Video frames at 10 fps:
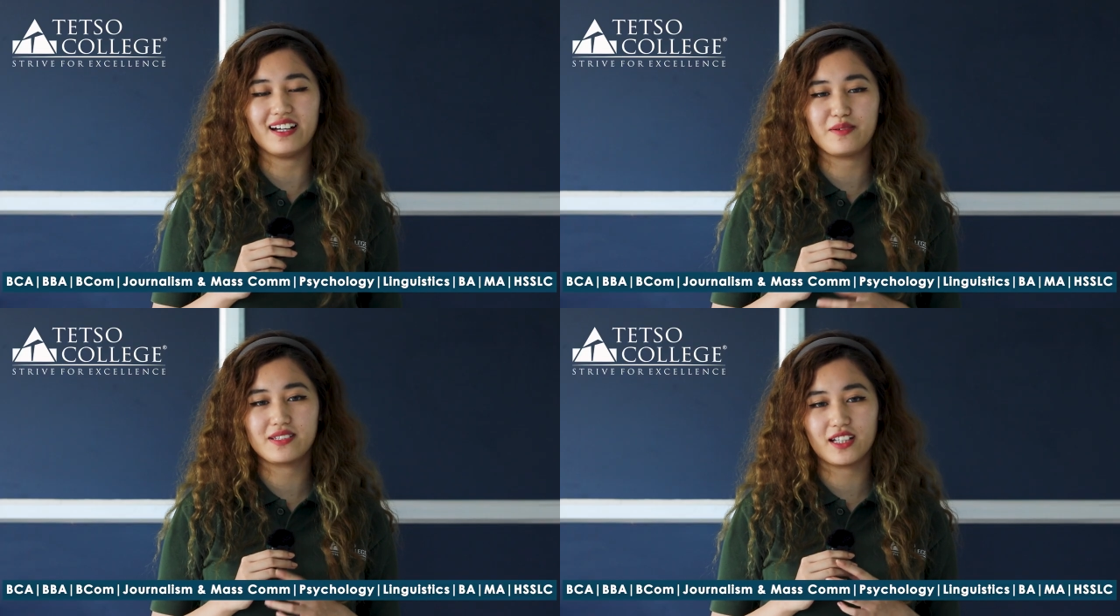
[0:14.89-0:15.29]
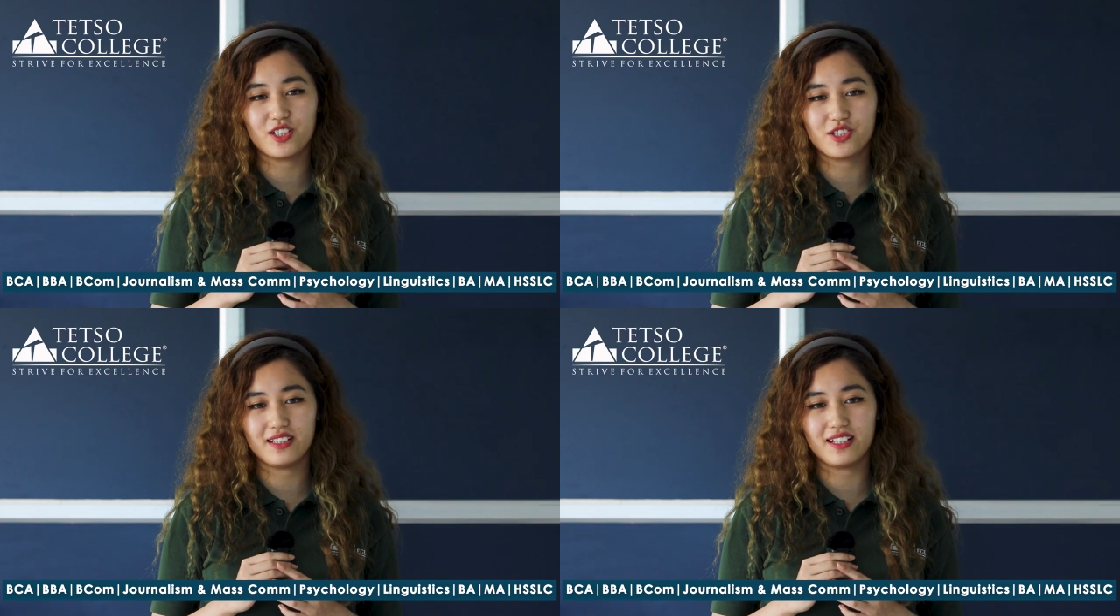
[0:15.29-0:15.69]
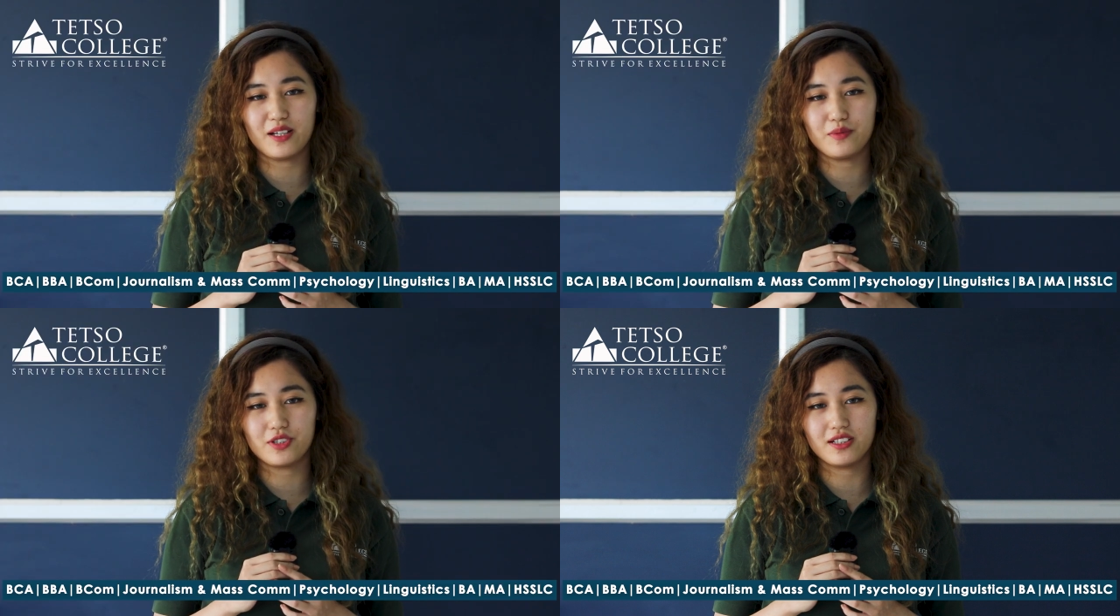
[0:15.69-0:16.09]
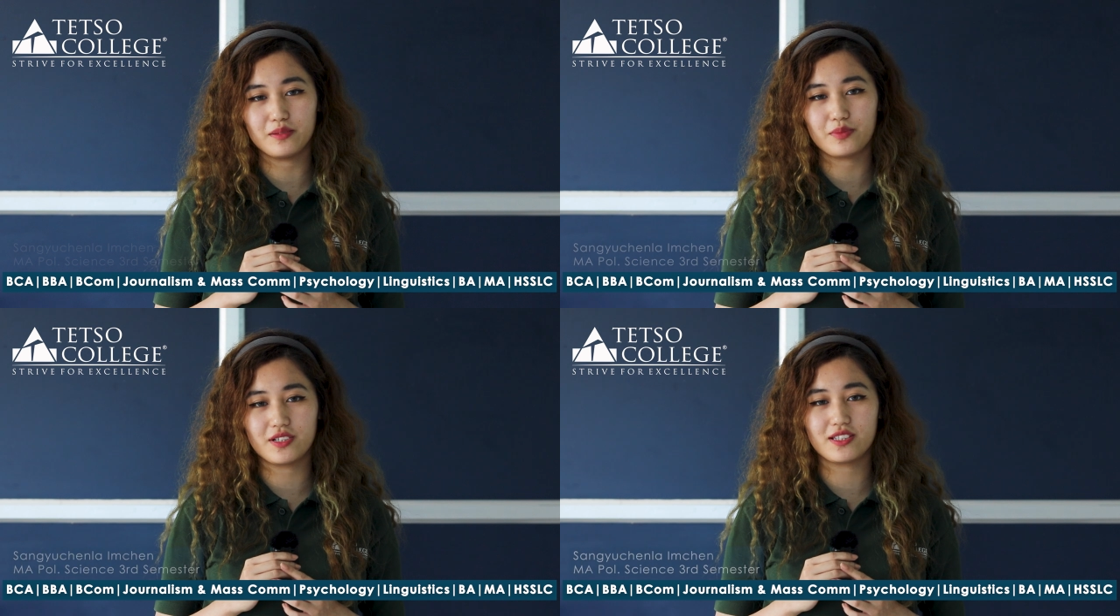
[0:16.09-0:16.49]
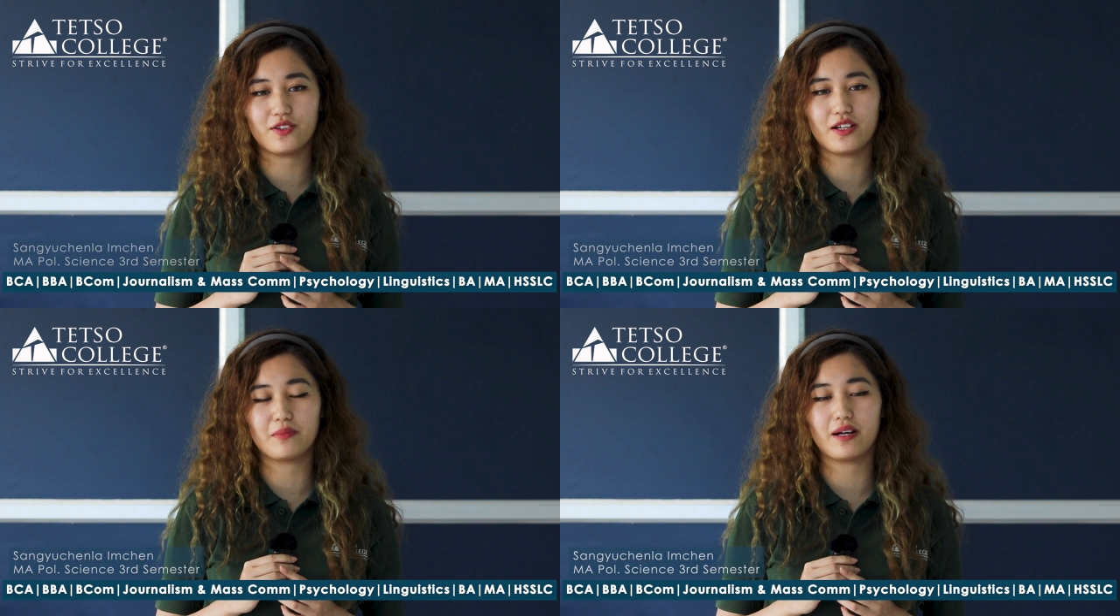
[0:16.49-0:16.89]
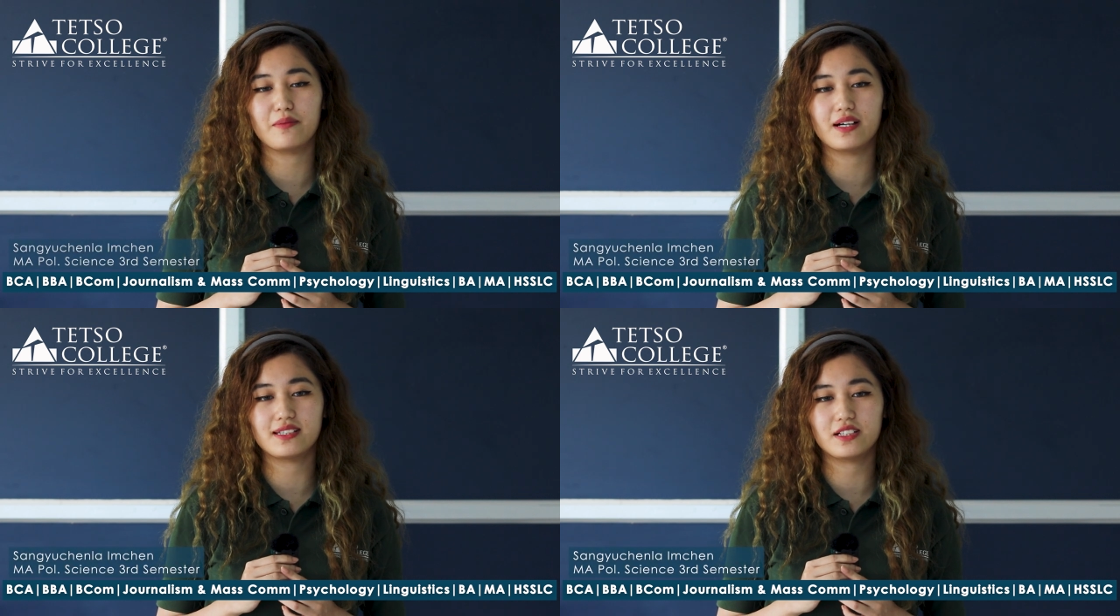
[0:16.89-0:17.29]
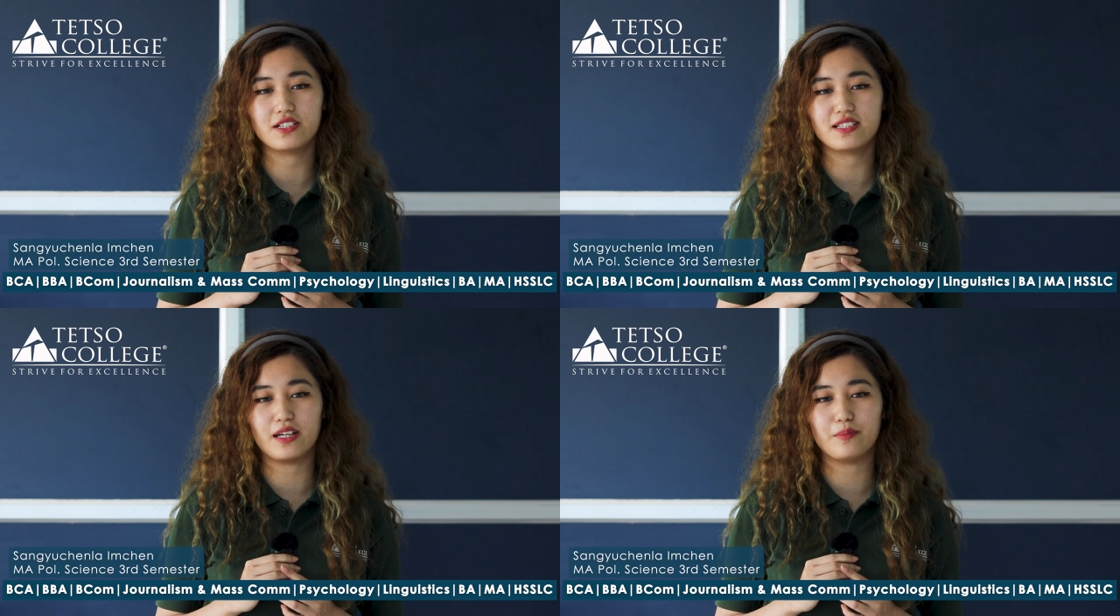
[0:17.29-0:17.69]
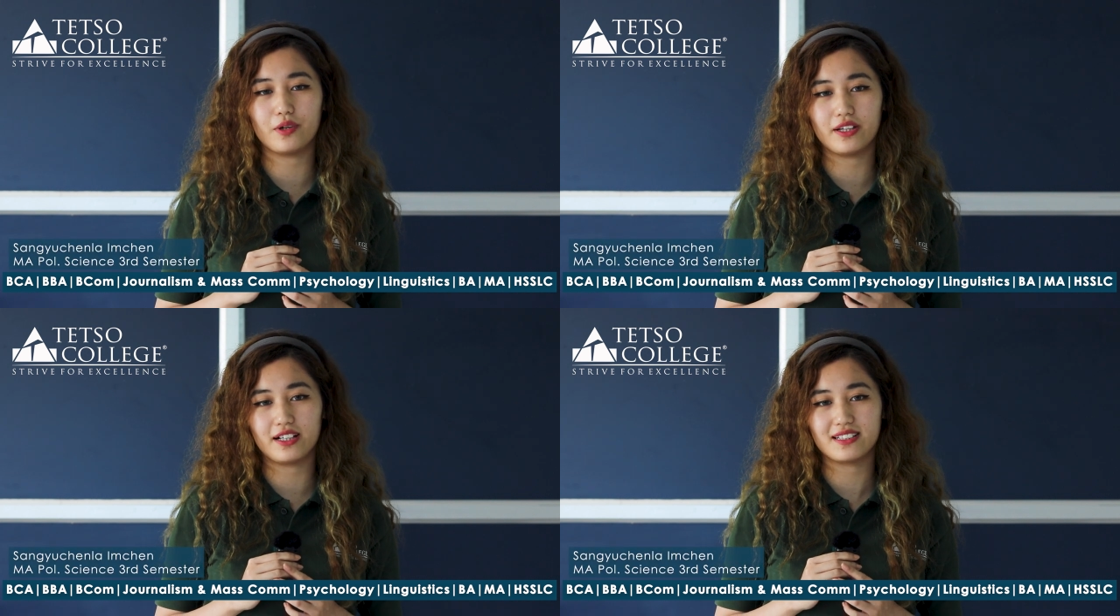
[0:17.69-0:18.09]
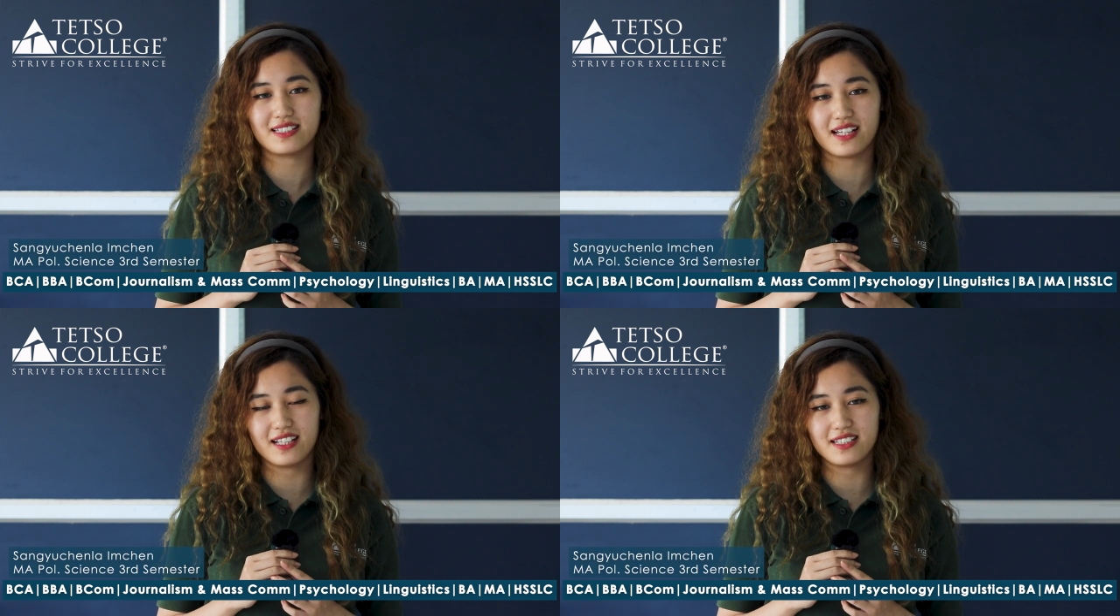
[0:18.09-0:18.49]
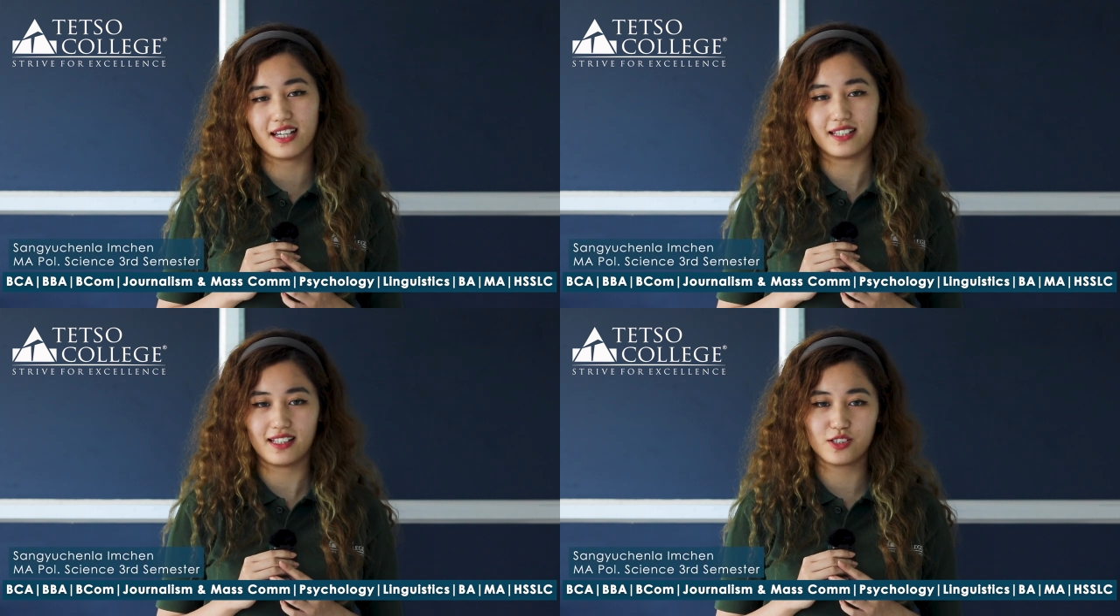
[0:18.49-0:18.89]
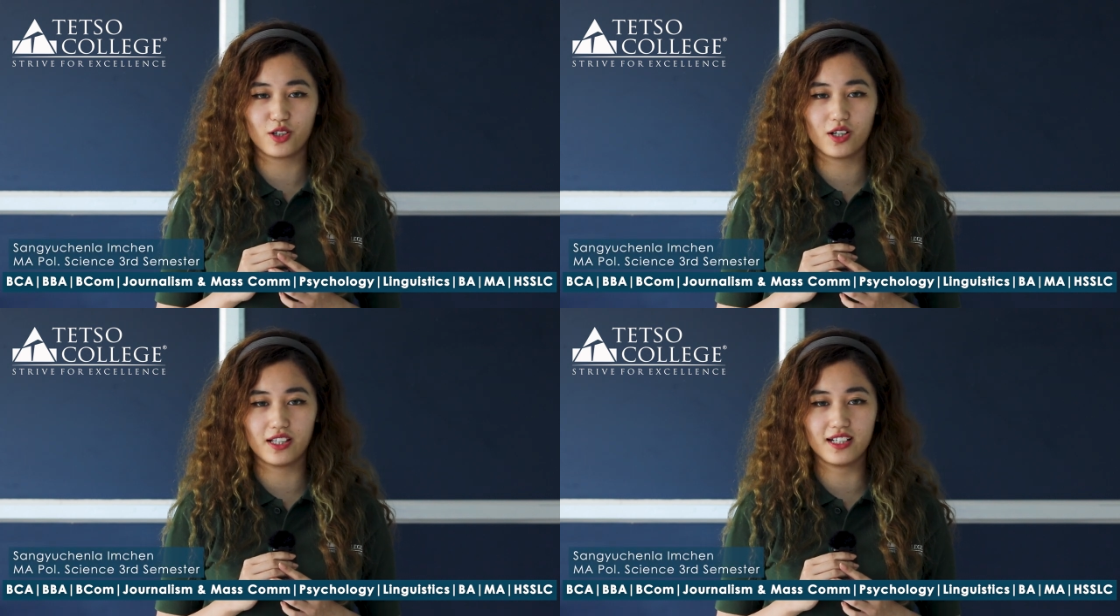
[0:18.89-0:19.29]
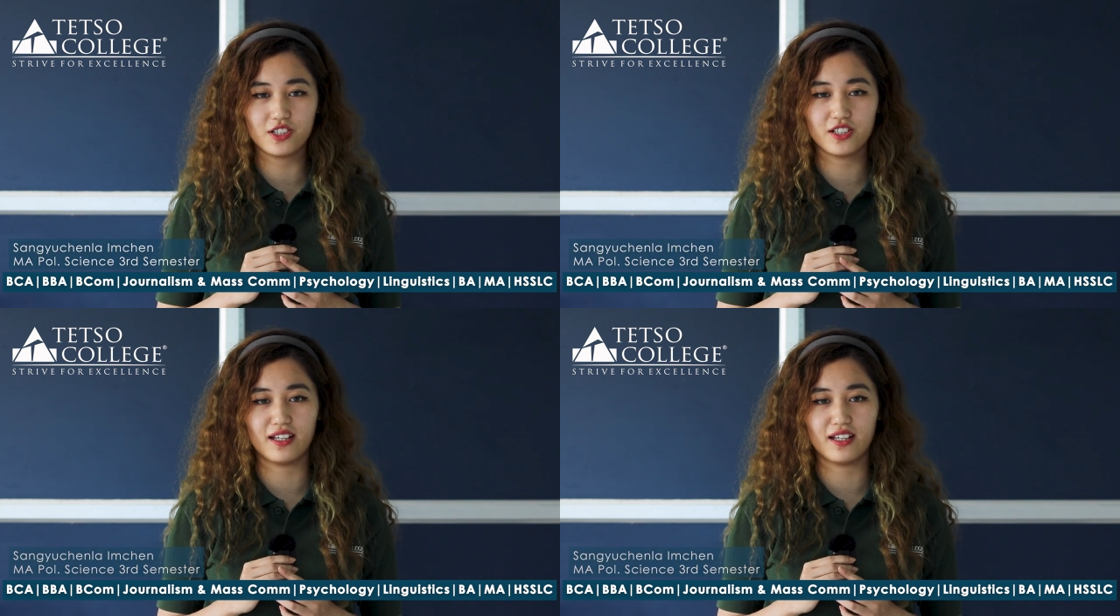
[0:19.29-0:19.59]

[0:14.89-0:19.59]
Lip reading: I'm Sangyuchenla Imchen, pursuing my master's in political science at Tetso College,